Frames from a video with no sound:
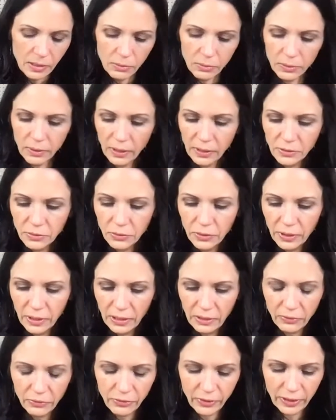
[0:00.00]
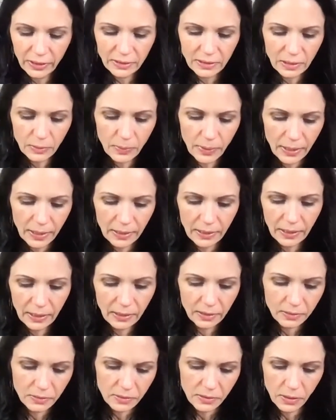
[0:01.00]
we're not doing any fancy
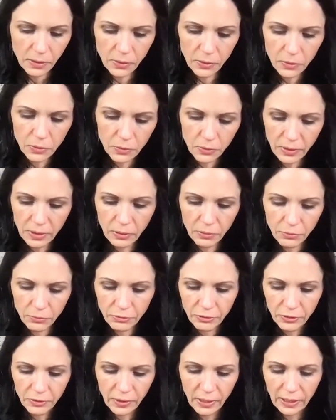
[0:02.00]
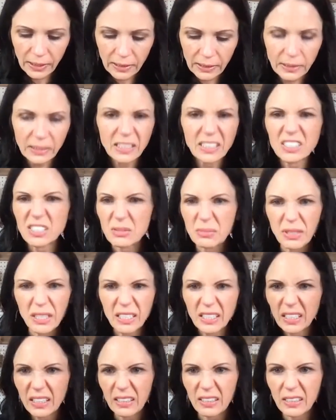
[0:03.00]
painting, so I don't feel like it needs to
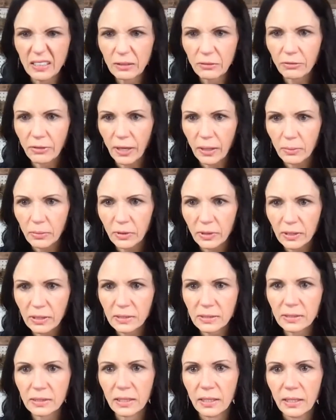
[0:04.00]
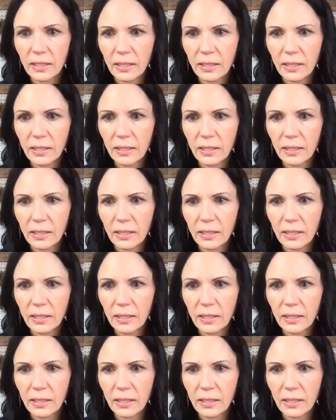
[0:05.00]
be anything fabulous.